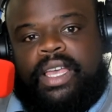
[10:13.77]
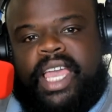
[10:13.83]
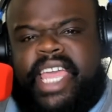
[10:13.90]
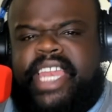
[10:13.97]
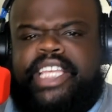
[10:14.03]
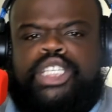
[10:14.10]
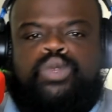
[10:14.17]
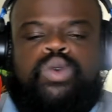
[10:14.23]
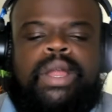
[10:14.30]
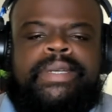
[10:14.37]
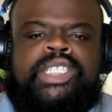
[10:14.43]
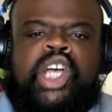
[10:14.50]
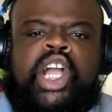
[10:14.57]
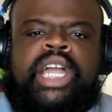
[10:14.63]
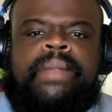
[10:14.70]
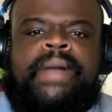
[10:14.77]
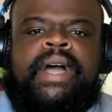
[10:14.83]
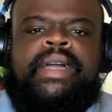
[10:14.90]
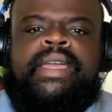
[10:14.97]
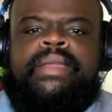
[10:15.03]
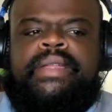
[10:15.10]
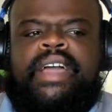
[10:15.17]
And this is what I was talking
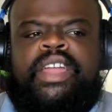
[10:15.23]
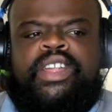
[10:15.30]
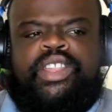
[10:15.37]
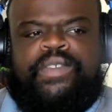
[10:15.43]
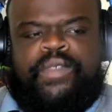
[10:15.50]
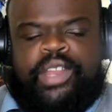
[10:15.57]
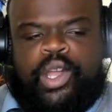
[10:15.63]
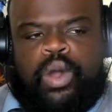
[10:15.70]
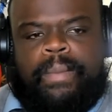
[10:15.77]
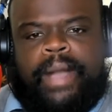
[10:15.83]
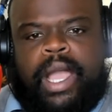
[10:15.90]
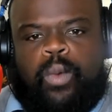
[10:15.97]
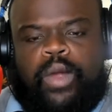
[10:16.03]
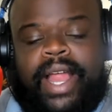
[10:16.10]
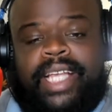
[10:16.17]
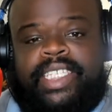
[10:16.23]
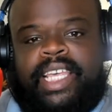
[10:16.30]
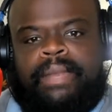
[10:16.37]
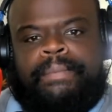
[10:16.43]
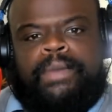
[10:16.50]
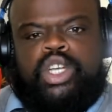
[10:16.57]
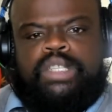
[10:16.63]
about in another video of mine, where I
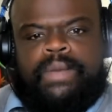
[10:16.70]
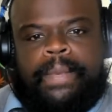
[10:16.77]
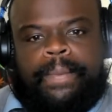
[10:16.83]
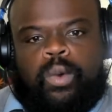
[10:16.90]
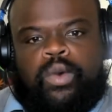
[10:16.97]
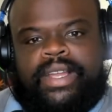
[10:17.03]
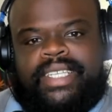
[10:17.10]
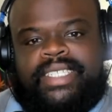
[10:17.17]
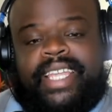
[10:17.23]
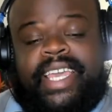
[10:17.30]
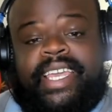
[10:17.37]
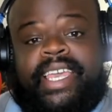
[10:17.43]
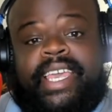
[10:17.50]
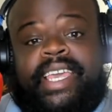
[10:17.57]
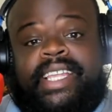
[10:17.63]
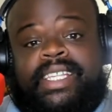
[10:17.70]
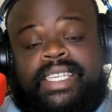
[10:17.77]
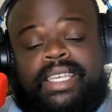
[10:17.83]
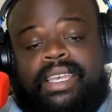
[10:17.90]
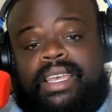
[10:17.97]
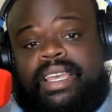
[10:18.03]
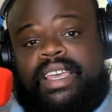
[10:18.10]
said most people want to stay kids,
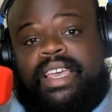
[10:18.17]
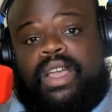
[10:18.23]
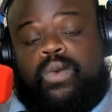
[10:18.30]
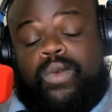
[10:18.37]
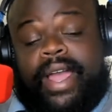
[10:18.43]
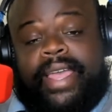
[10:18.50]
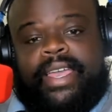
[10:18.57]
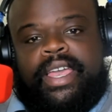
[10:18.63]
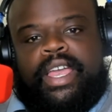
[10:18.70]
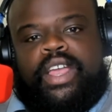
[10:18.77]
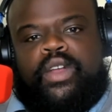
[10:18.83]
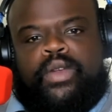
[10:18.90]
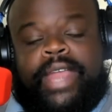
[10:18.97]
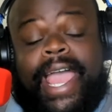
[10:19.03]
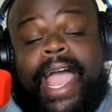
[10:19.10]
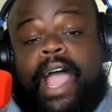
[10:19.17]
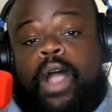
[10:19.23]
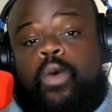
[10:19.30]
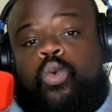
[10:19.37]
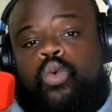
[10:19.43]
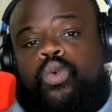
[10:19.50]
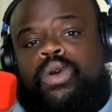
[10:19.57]
right?
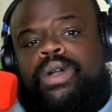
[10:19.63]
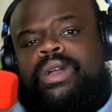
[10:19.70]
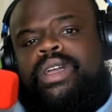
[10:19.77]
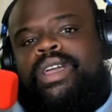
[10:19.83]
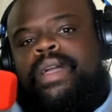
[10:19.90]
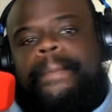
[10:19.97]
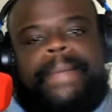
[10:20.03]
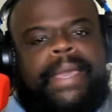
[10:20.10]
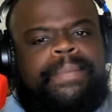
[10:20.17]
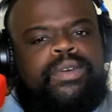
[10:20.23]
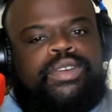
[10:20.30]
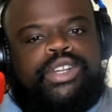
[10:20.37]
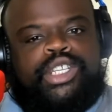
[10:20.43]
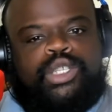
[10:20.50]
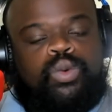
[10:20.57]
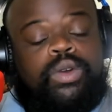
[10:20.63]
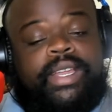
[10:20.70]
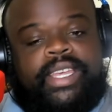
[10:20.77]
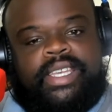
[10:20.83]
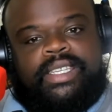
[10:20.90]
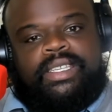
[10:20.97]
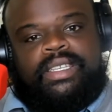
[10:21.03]
Now, people in their
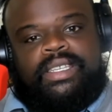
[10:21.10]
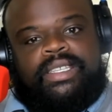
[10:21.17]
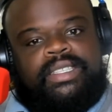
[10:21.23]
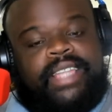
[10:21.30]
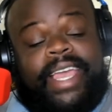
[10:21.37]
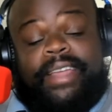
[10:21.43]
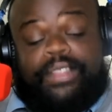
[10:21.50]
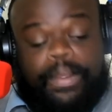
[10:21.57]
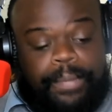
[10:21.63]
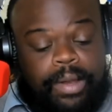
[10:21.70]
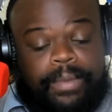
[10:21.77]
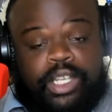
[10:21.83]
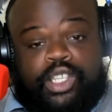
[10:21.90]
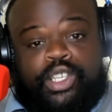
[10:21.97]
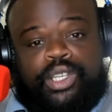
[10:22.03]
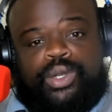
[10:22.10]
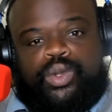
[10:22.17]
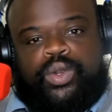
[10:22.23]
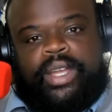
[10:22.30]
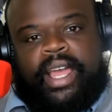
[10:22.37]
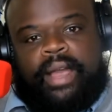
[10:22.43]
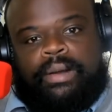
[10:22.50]
twenties, they, they're pretty much
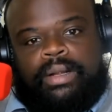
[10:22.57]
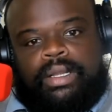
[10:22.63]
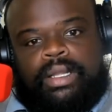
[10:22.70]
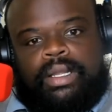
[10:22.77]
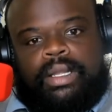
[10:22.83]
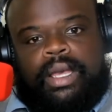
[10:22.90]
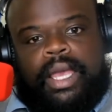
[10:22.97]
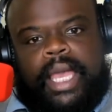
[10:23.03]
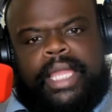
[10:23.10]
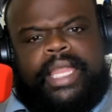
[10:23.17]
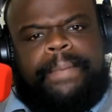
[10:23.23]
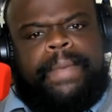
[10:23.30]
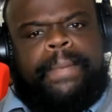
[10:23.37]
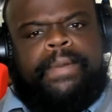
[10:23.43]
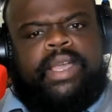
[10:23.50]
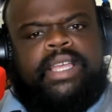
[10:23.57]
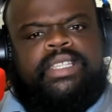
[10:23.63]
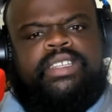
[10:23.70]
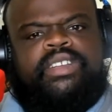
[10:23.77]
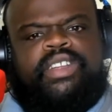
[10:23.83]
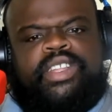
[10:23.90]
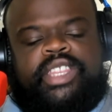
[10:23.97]
children now. And then people get
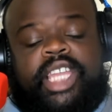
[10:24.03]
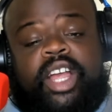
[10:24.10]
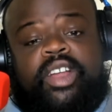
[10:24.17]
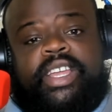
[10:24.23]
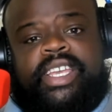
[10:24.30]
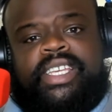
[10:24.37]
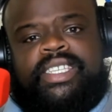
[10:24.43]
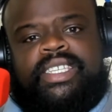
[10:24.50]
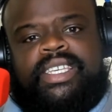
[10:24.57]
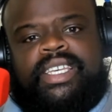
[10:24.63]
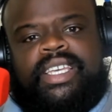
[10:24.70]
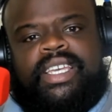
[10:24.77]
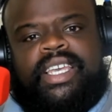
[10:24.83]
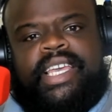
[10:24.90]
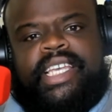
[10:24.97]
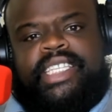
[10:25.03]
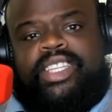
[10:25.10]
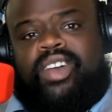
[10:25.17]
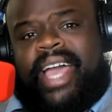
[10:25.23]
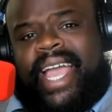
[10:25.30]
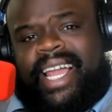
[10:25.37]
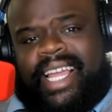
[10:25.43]
into their thirties and still
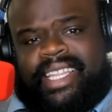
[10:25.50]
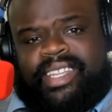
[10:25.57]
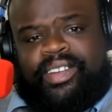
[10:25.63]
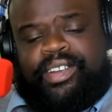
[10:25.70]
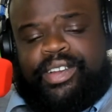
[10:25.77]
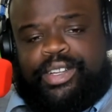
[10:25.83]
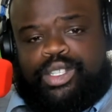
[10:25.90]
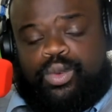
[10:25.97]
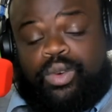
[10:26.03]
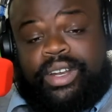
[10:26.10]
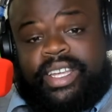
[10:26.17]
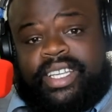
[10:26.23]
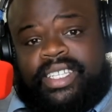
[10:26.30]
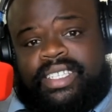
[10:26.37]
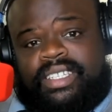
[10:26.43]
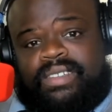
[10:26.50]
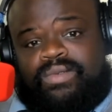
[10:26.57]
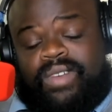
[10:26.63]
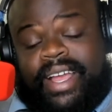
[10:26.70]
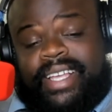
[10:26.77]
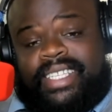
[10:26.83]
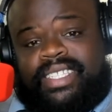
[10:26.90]
act like they're in their twenties,
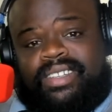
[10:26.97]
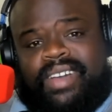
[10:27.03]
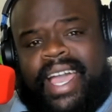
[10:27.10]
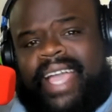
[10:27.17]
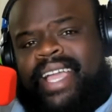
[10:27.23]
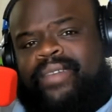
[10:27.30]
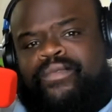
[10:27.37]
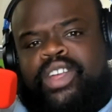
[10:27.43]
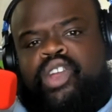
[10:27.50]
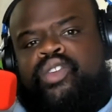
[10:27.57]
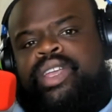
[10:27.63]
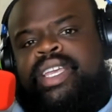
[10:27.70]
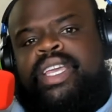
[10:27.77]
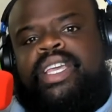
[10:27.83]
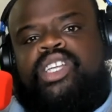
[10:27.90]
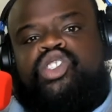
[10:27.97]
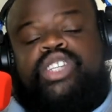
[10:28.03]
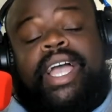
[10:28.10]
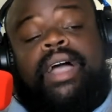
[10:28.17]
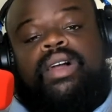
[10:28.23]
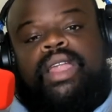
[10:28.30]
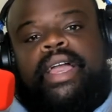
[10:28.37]
right? Still acting very
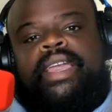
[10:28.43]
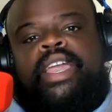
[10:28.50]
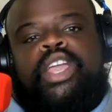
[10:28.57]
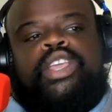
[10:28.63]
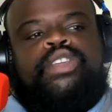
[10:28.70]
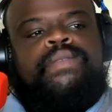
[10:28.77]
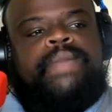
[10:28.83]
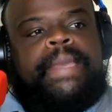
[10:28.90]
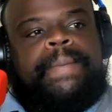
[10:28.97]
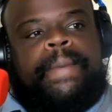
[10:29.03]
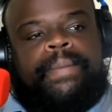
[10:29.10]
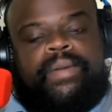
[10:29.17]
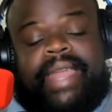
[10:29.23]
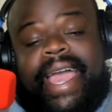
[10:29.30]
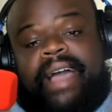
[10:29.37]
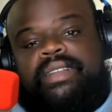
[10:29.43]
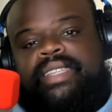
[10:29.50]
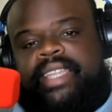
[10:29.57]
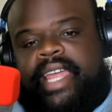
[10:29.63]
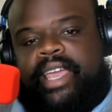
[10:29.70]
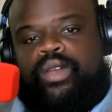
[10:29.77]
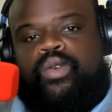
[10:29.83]
childlike. You meet people now
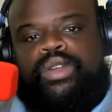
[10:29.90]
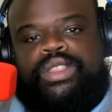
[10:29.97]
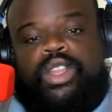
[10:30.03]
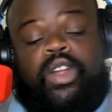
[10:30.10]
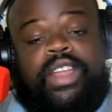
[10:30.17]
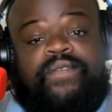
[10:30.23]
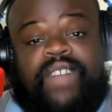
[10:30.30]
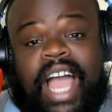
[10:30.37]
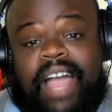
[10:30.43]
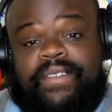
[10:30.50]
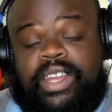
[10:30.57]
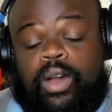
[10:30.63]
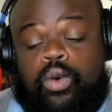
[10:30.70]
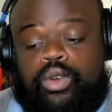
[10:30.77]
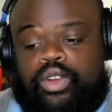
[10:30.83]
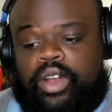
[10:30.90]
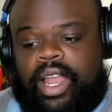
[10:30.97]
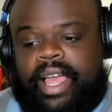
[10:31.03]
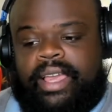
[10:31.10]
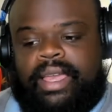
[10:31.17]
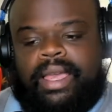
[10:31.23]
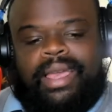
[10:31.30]
today who are thirty-five and older,
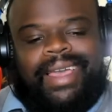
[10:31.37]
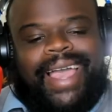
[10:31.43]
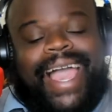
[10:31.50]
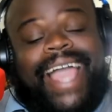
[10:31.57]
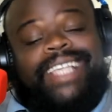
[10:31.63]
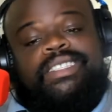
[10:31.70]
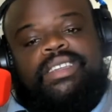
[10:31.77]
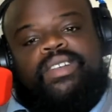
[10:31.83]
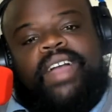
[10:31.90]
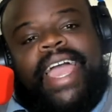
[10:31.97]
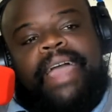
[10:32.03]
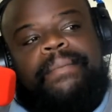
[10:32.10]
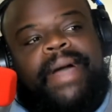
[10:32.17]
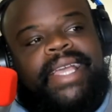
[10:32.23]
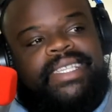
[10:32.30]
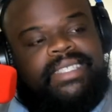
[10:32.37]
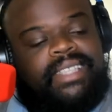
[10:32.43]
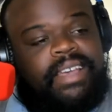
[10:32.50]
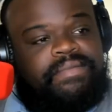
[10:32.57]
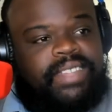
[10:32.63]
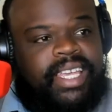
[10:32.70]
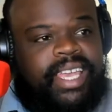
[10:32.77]
like, I still don't have my
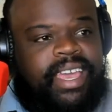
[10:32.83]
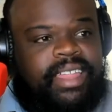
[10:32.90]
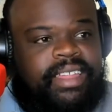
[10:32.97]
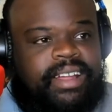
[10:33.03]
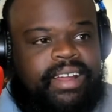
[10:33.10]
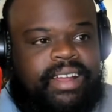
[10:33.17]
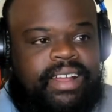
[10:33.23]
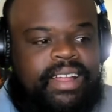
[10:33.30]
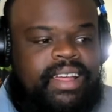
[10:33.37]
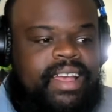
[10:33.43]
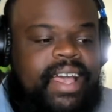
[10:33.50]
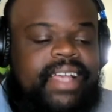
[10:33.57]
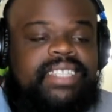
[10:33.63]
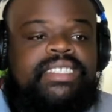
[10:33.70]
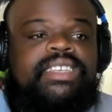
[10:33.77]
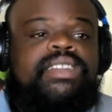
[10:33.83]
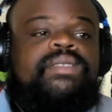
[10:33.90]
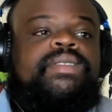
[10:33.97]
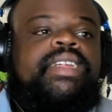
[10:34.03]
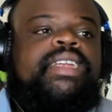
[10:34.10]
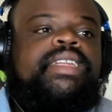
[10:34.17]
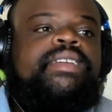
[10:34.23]
stuff together. I still don't
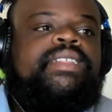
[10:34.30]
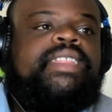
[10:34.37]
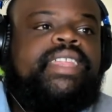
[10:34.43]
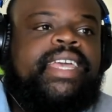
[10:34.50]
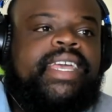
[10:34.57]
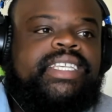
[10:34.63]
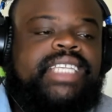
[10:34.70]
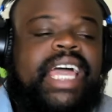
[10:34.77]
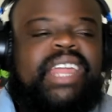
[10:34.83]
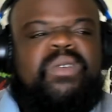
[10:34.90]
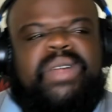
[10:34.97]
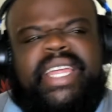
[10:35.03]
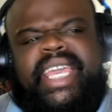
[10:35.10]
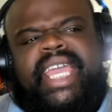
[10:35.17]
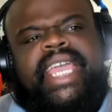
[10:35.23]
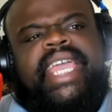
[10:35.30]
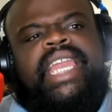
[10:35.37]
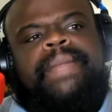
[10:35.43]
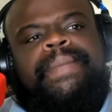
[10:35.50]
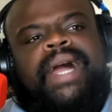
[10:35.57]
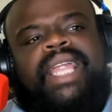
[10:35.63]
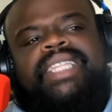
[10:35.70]
want to do this. I don't want to get
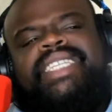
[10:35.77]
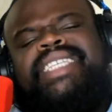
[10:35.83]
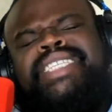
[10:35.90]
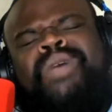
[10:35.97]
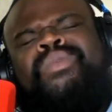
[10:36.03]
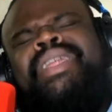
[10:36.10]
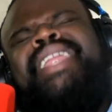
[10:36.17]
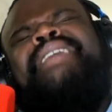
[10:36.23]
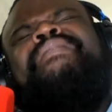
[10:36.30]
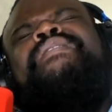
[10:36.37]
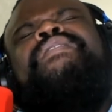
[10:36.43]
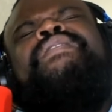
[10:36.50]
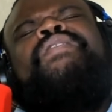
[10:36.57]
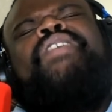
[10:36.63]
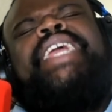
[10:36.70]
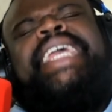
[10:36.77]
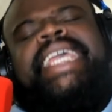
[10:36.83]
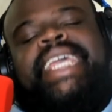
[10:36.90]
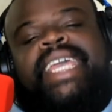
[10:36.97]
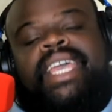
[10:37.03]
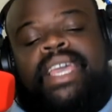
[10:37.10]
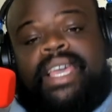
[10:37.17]
into politics. I want to live
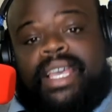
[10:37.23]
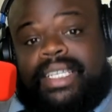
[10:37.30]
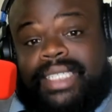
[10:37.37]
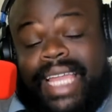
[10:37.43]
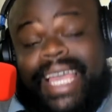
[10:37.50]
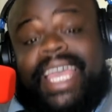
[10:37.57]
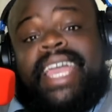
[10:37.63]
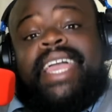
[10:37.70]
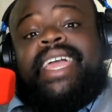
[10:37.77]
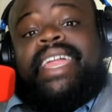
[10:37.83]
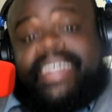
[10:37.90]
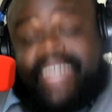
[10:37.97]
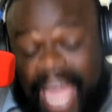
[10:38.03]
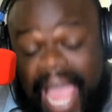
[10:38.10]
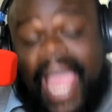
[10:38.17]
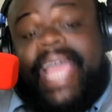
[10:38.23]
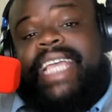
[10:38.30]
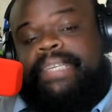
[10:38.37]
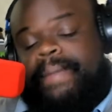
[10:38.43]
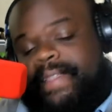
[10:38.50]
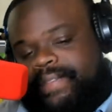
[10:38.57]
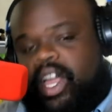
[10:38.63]
free. It's like, dang,
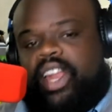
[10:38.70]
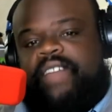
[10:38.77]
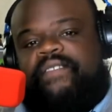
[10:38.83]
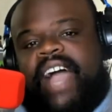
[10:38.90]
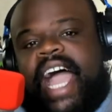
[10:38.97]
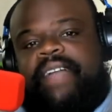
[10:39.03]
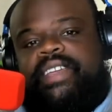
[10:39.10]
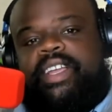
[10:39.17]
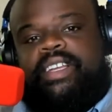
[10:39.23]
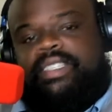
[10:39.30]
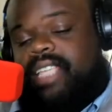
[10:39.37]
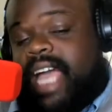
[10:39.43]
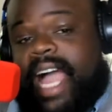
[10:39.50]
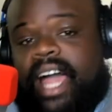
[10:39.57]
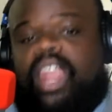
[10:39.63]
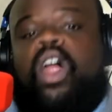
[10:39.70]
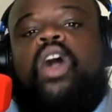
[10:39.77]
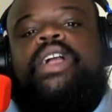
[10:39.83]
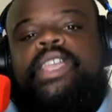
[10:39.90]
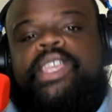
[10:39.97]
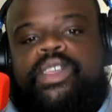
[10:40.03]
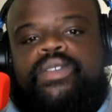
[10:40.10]
it's been thirty-five years. How
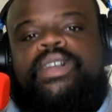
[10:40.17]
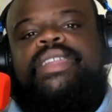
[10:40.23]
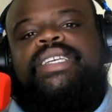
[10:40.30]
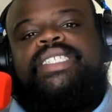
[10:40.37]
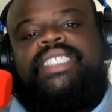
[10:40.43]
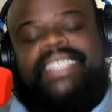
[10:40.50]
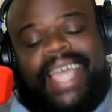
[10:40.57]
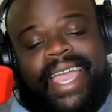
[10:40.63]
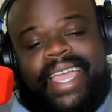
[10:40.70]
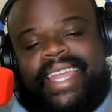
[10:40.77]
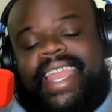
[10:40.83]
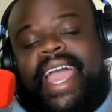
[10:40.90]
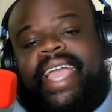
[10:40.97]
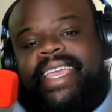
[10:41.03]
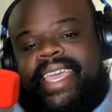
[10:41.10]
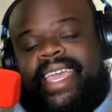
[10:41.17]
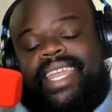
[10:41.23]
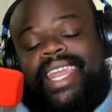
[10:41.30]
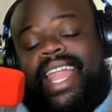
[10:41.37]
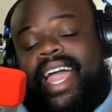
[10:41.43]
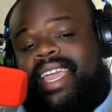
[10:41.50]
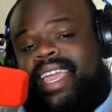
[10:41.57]
long are you going to stay in that
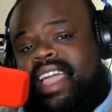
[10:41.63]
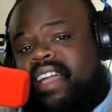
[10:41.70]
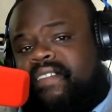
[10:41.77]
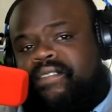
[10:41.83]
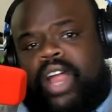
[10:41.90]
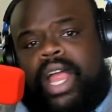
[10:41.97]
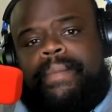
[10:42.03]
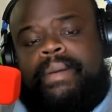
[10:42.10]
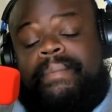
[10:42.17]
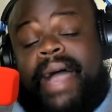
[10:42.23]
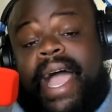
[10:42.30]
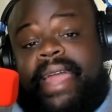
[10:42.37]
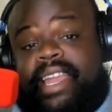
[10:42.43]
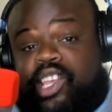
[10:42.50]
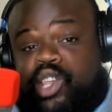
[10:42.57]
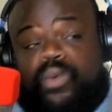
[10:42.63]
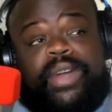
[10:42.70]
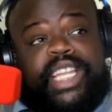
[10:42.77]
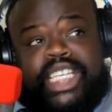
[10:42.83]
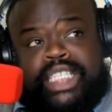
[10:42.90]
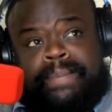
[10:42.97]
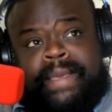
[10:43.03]
kid-like frame of mind that you want
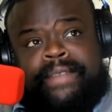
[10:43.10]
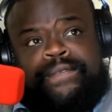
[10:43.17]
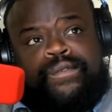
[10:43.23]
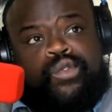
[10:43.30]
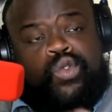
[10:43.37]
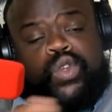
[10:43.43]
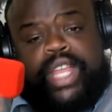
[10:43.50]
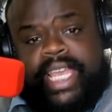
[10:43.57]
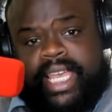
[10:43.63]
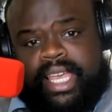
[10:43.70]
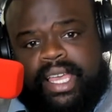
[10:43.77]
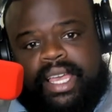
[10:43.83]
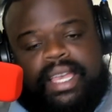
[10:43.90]
to just be free?